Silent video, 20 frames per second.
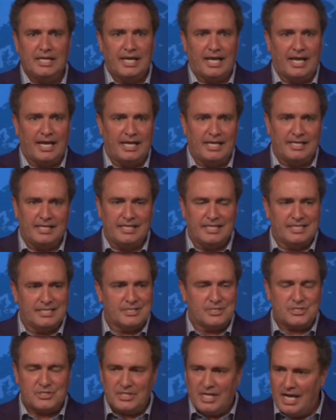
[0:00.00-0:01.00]
and
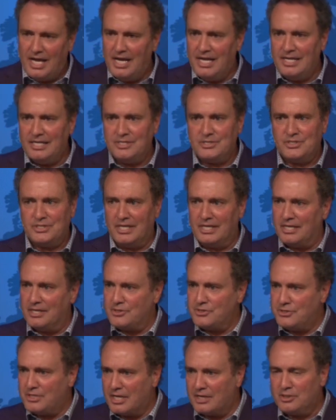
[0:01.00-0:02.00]
in science and
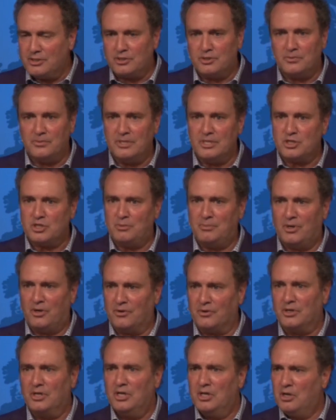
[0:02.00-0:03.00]
in secularism
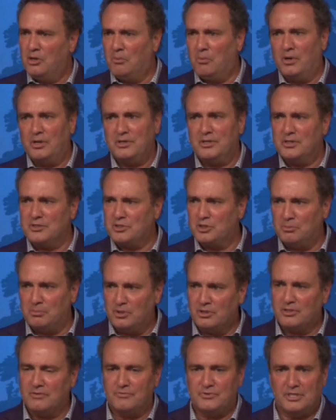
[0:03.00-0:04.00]
on what does the
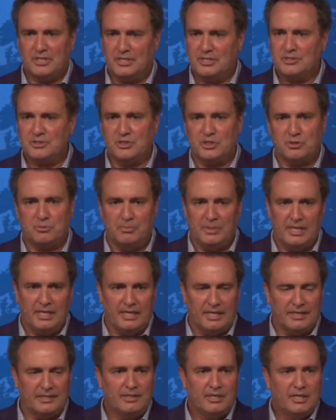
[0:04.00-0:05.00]
book of Genesis
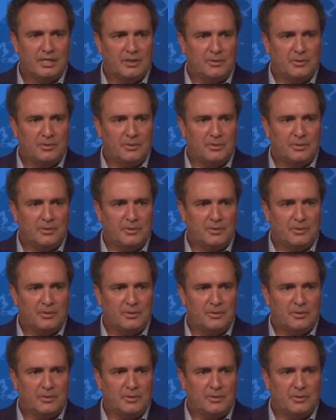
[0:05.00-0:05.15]
mean.